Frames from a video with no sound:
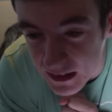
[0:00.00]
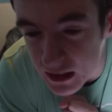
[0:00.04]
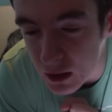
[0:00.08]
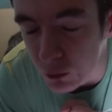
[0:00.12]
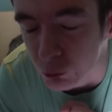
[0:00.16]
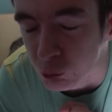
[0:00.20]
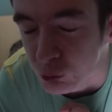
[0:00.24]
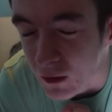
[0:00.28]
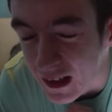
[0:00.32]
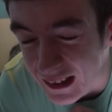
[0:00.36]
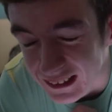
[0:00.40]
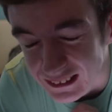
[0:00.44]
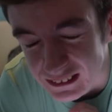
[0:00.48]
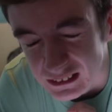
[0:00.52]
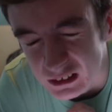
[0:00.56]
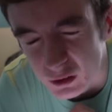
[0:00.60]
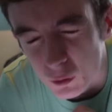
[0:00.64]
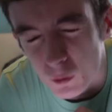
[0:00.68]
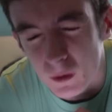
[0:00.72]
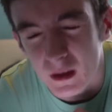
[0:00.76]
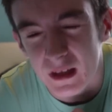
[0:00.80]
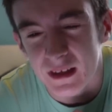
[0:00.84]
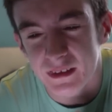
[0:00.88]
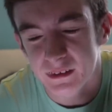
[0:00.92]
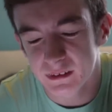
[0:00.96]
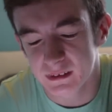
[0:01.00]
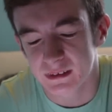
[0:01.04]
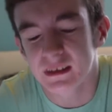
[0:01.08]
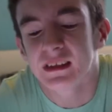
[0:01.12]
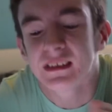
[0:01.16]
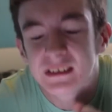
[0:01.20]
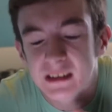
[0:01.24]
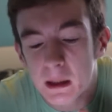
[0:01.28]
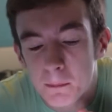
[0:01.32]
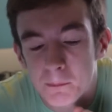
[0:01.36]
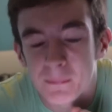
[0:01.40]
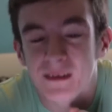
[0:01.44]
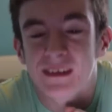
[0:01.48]
in the right toilet, so
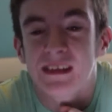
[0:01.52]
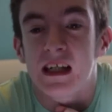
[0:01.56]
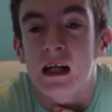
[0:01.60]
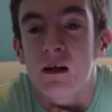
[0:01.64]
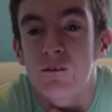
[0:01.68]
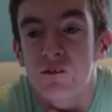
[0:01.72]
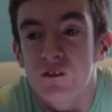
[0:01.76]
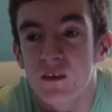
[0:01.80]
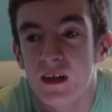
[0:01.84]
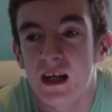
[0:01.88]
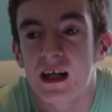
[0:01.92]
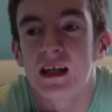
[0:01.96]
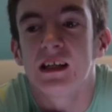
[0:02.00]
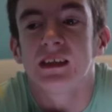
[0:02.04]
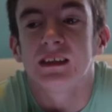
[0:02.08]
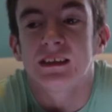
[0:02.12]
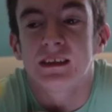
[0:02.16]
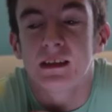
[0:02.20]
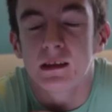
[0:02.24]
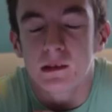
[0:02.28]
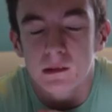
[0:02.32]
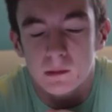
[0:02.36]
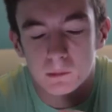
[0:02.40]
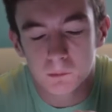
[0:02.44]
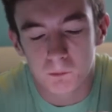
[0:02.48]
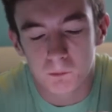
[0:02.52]
shit myself nasty.